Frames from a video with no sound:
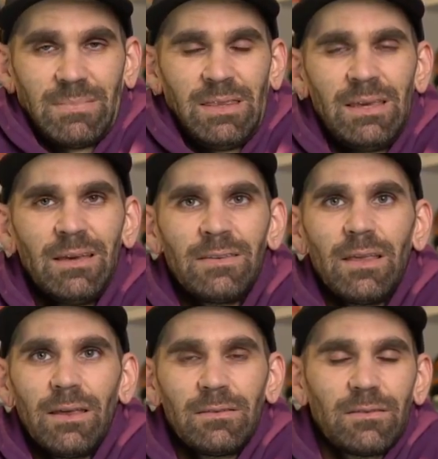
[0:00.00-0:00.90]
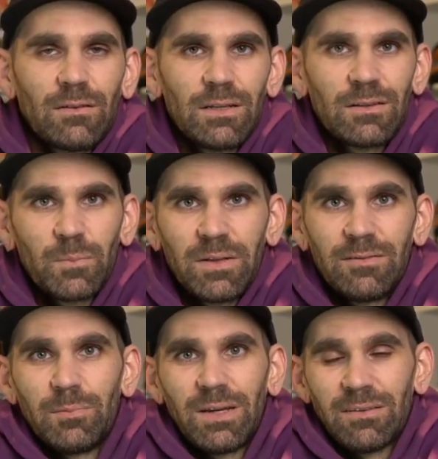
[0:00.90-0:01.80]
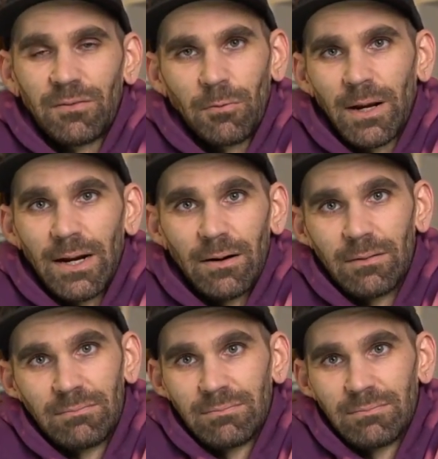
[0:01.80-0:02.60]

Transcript: The SLS is only expensive because it's rare.